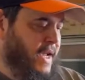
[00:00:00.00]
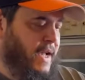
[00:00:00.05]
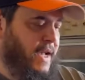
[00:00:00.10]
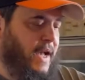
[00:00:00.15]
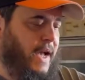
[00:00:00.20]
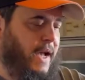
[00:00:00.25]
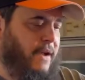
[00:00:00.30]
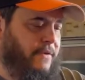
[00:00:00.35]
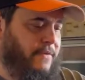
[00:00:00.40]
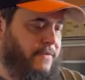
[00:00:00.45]

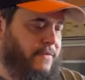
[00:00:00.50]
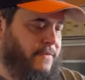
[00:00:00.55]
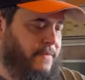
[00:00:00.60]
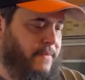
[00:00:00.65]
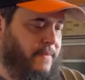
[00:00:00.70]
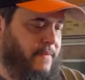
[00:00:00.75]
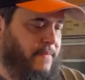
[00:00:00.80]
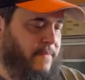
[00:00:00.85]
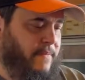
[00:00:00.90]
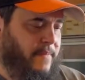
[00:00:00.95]
I've
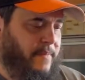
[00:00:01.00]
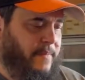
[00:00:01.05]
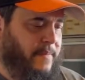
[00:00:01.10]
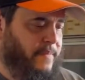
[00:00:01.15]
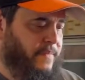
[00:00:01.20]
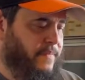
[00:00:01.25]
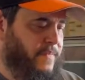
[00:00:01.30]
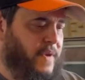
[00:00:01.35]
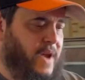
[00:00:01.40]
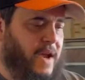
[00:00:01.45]

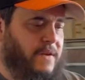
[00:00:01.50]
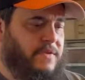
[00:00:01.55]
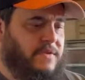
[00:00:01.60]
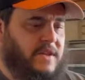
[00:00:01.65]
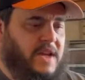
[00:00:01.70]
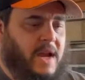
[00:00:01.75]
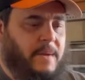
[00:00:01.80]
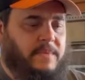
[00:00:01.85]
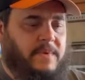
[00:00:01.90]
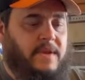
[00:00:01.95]

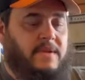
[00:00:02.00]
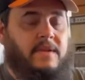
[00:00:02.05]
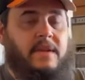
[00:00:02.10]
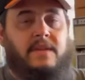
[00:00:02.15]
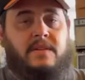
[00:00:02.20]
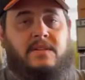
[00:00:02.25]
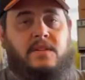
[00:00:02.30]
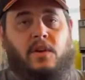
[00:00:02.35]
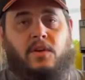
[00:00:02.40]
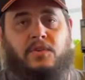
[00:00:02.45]
skipped it. It's
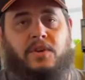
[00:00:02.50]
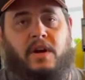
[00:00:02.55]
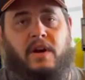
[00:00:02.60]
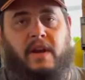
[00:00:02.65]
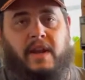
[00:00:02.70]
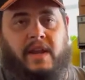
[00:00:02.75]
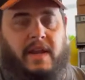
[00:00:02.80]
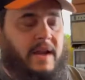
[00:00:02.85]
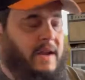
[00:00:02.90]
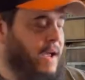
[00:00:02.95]
still
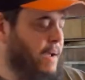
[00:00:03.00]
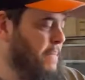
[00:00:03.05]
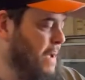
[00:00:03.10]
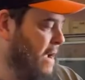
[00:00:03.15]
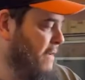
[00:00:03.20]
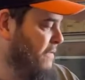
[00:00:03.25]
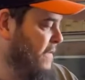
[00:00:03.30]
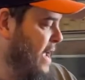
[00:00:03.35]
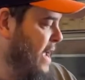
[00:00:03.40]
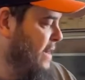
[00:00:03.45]
dirty.
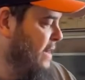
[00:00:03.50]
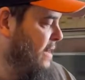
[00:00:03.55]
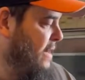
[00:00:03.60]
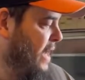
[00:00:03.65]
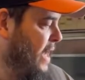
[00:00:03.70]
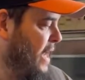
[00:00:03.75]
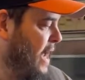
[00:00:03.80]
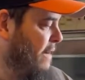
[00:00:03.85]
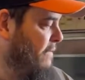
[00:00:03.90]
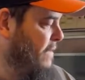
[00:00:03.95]
I've not
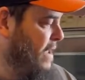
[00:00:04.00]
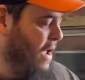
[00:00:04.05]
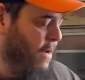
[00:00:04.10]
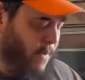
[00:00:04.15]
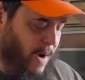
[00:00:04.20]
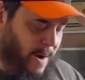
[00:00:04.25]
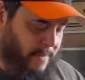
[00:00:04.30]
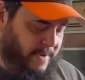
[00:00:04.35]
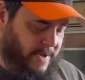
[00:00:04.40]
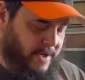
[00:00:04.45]
clean. I've not
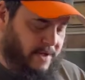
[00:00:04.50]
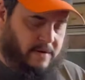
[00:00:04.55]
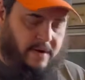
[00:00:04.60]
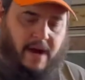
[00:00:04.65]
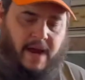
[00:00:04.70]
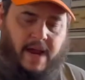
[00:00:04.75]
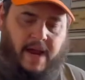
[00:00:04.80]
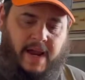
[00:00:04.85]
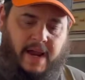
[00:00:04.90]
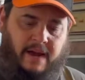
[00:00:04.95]
wiped it
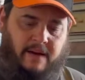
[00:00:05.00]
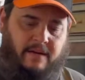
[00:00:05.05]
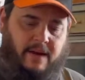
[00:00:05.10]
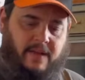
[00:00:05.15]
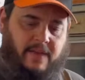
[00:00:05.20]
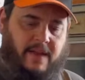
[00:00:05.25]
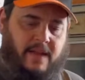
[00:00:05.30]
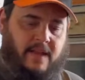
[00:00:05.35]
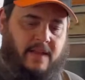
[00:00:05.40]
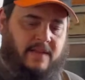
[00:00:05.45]
dry or
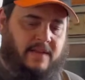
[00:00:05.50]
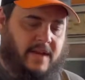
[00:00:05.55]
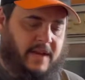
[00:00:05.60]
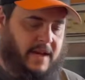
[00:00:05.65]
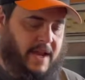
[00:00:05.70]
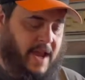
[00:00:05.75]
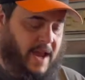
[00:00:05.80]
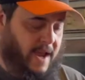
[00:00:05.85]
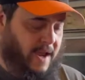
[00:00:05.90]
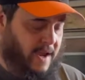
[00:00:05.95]
anything else like
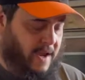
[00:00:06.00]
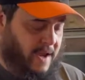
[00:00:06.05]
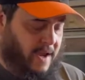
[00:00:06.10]
that.